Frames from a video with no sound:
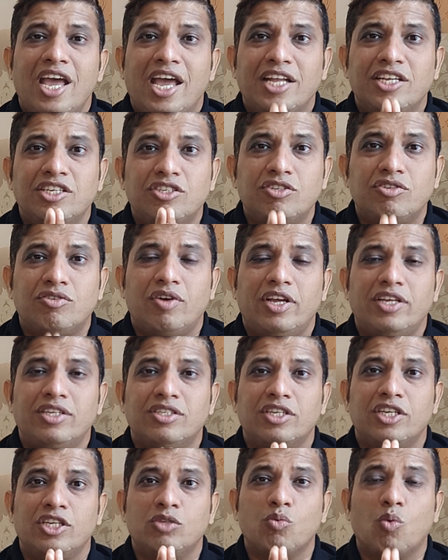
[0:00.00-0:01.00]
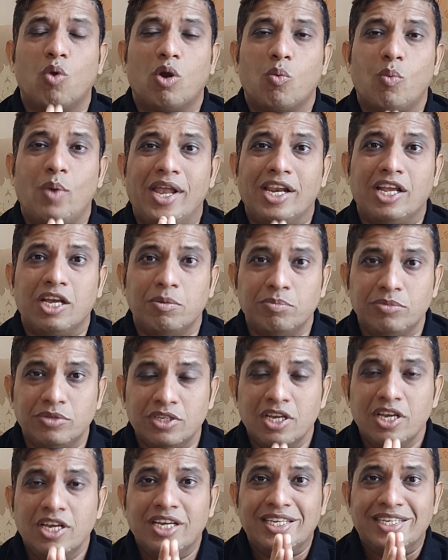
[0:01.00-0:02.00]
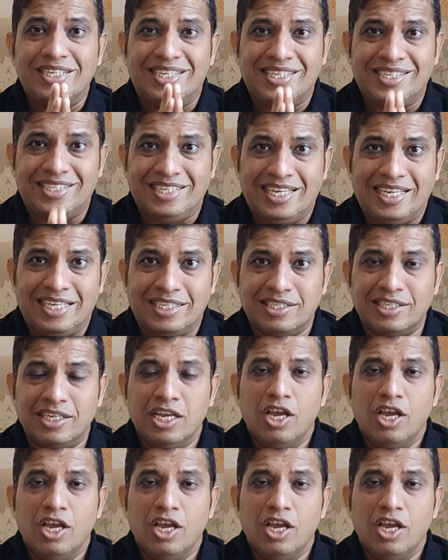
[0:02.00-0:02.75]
and stress is what welcomes disease.